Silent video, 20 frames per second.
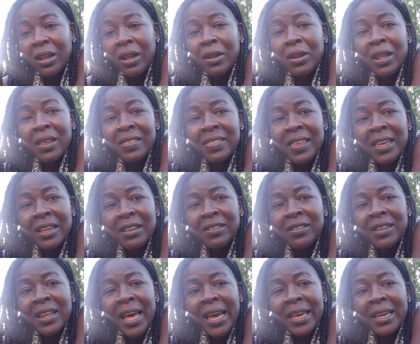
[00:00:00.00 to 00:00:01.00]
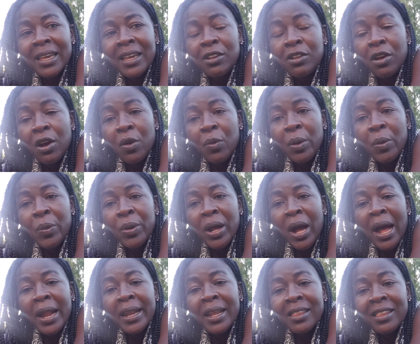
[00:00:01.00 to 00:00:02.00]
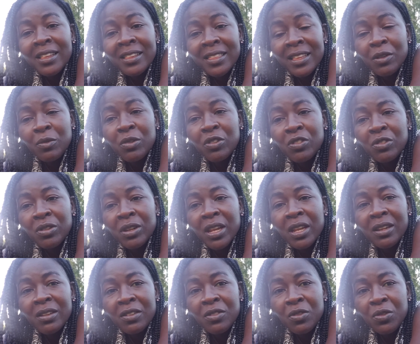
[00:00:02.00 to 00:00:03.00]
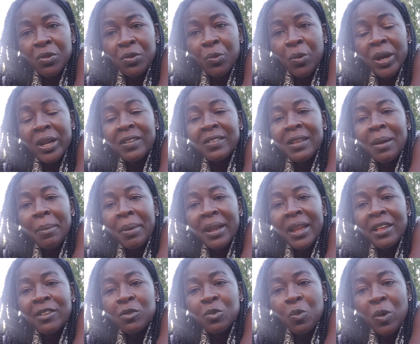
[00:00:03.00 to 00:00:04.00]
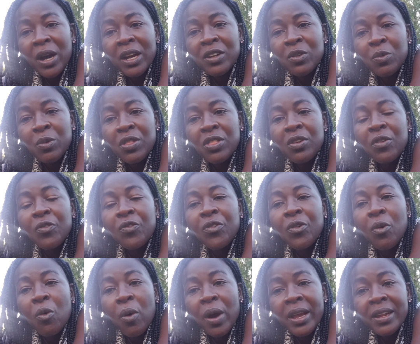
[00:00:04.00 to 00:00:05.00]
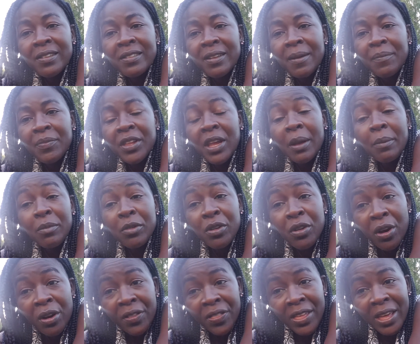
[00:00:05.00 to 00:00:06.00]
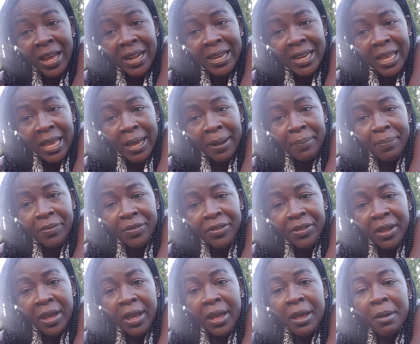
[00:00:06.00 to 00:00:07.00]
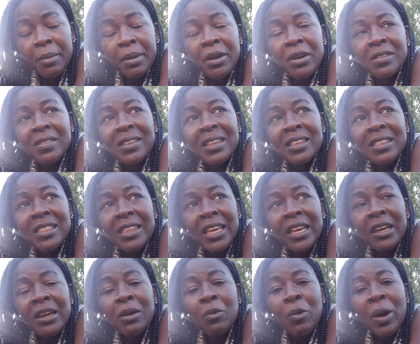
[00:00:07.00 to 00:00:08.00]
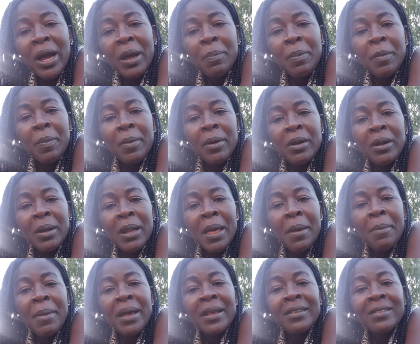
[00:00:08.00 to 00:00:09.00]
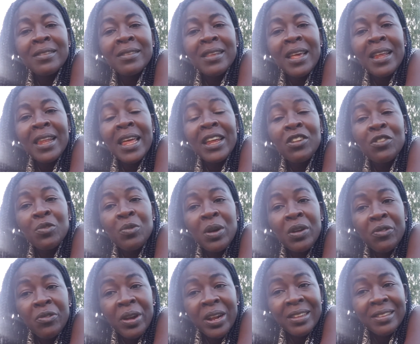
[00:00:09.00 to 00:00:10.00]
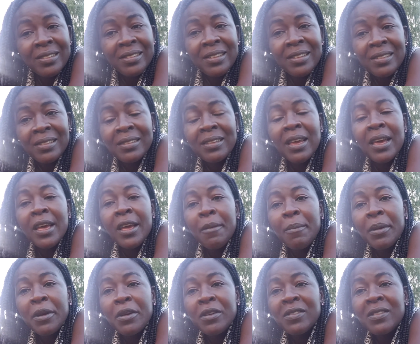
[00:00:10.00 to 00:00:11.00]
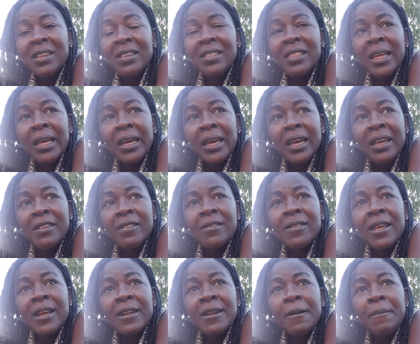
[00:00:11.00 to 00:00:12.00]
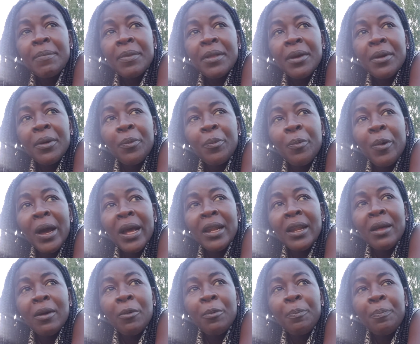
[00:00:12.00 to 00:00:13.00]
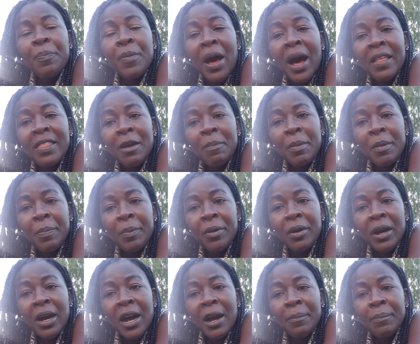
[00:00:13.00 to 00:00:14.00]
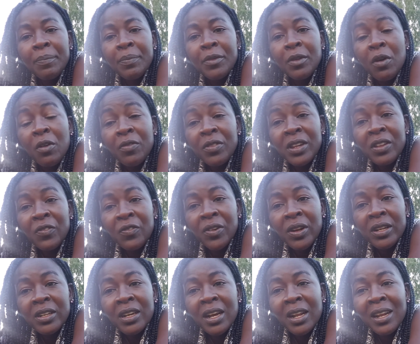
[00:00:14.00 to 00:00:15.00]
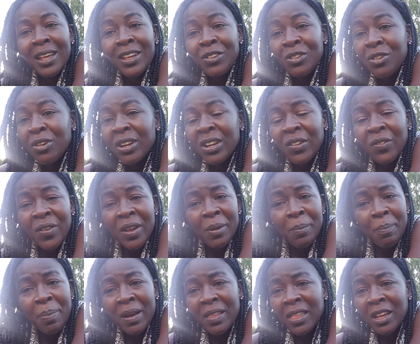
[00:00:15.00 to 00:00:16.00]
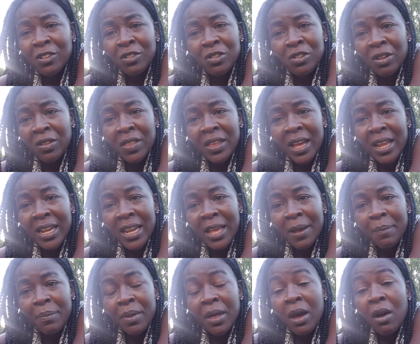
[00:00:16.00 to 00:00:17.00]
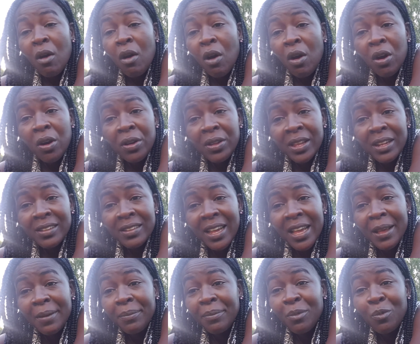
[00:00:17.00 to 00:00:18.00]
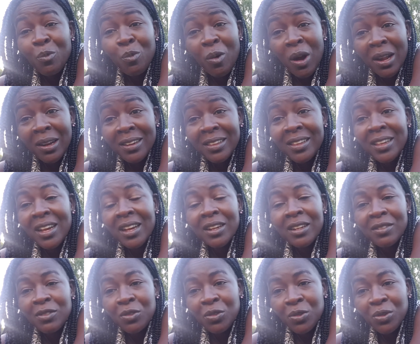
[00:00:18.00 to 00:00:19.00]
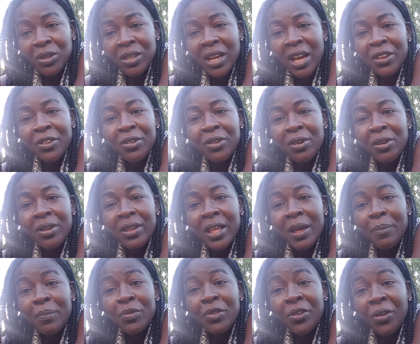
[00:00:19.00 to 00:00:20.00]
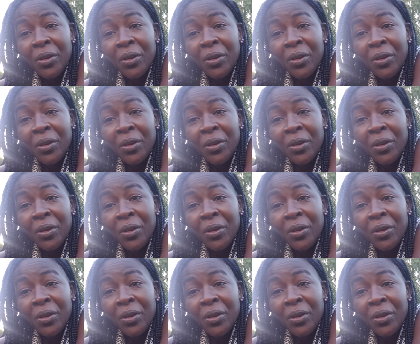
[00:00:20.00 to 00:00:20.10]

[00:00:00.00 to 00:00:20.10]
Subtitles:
The things like in Norway, another thing we shouldn't do when somebody has worked with you for quite some time, know their names. Because the thing, why people, they may say that you are racist, because the thing is that when other people come of different color, you don't even bother to know their name. All the time, 1 year, 2 year, you call them